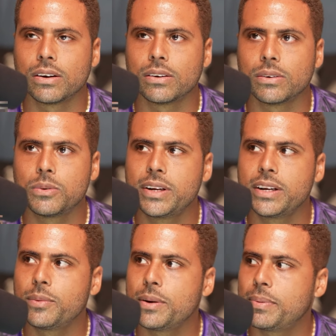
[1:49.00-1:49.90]
Who did
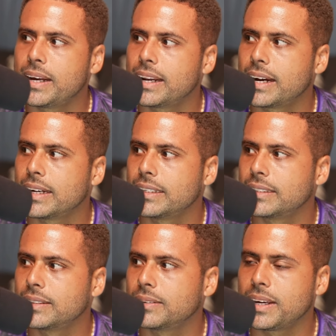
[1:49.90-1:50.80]
we play last?
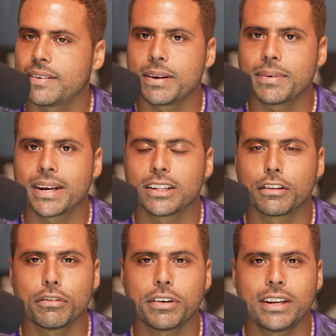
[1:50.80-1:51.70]
We gave them that
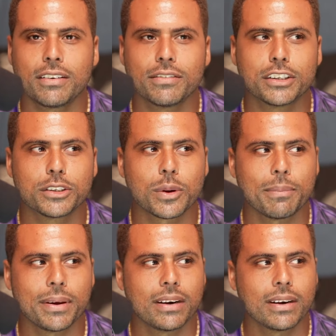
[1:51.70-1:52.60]
three love
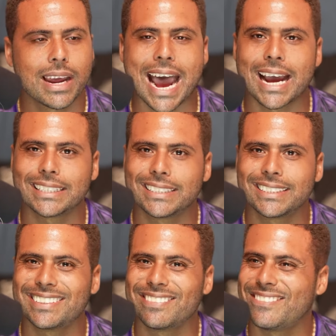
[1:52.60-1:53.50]
swapping.
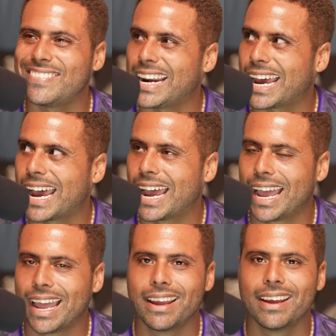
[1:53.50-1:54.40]
Aston Villa.
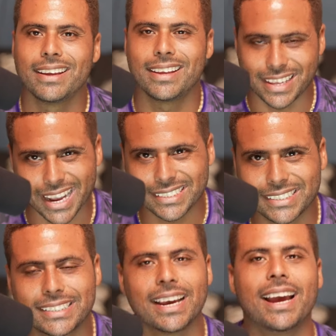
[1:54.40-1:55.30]

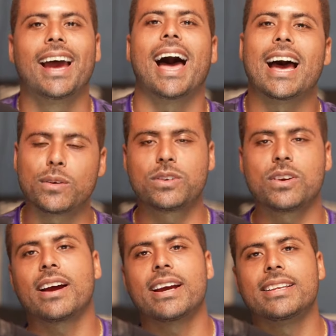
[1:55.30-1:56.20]
Yes, as we saw
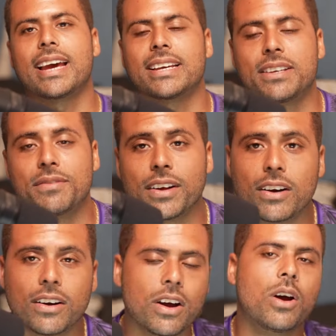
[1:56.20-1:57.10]
against Aston Villa,
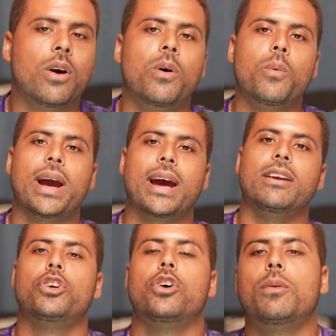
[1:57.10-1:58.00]
we had
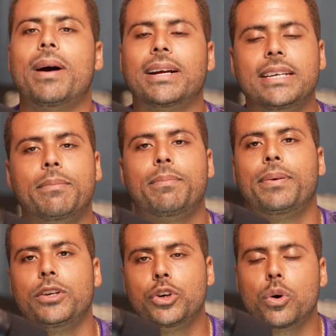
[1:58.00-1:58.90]
Joe Matip,
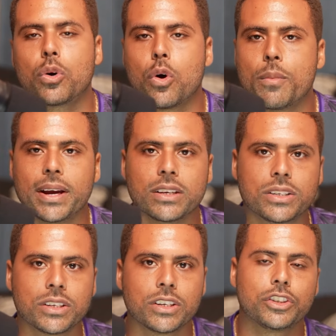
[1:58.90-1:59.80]
Joe
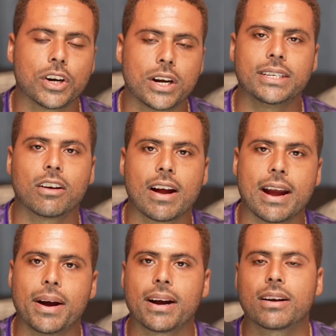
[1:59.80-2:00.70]
Gomez, Trent at right
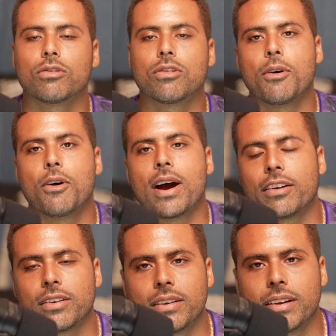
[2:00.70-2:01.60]
back, Robbo at
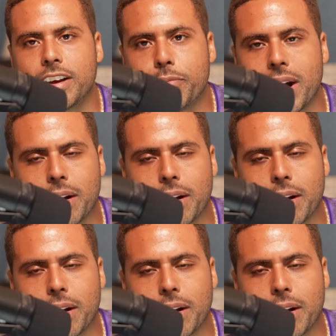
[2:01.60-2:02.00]
left back.